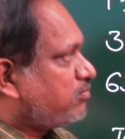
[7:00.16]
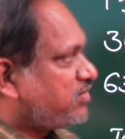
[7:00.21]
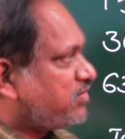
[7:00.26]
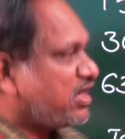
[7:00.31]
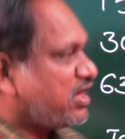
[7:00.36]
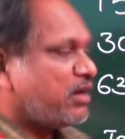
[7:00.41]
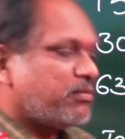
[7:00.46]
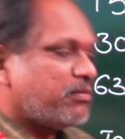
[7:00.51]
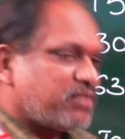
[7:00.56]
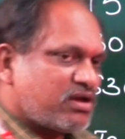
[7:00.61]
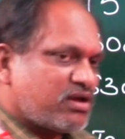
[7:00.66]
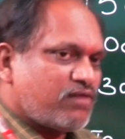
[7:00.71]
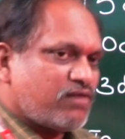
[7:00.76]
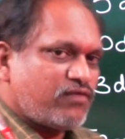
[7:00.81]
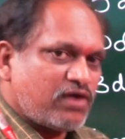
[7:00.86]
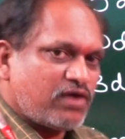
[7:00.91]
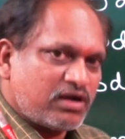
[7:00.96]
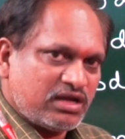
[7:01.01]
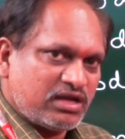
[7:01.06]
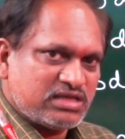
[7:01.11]
the number
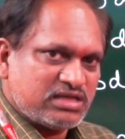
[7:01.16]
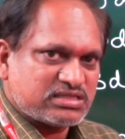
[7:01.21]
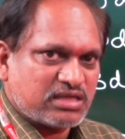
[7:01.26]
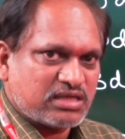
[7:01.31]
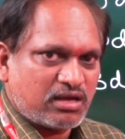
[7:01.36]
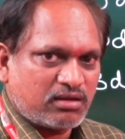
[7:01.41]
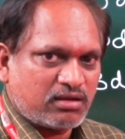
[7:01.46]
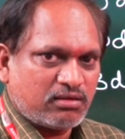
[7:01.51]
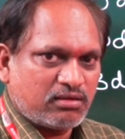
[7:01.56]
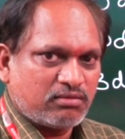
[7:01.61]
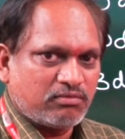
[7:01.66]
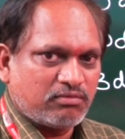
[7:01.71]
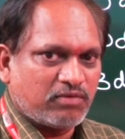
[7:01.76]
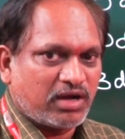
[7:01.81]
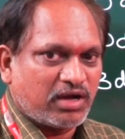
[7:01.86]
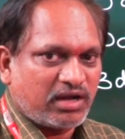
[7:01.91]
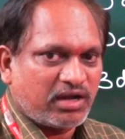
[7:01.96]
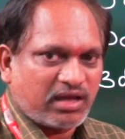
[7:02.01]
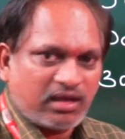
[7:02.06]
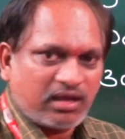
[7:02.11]
of odd days are
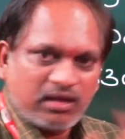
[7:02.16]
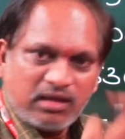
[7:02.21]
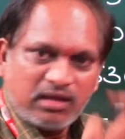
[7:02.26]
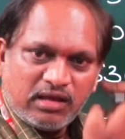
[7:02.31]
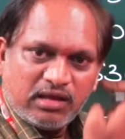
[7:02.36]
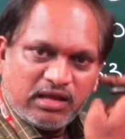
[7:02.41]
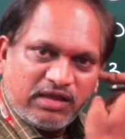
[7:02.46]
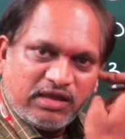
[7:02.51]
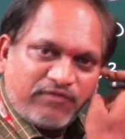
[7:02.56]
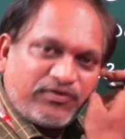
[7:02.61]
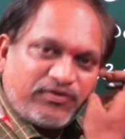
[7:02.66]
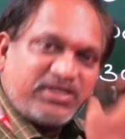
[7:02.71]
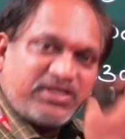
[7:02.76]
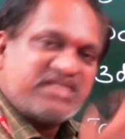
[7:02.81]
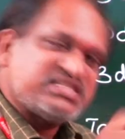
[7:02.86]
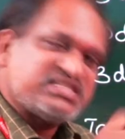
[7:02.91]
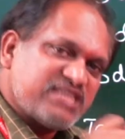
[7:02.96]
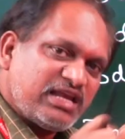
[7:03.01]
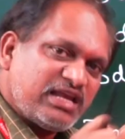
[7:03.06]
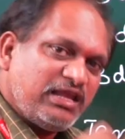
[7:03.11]
1 day. If it
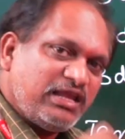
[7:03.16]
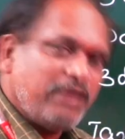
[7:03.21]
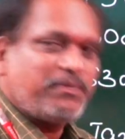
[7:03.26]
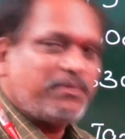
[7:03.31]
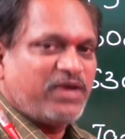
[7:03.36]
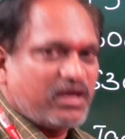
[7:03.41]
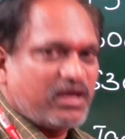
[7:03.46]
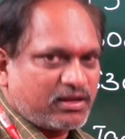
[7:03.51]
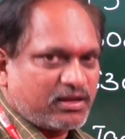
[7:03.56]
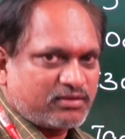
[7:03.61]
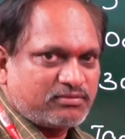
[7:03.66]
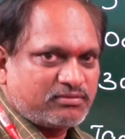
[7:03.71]
is a leap year,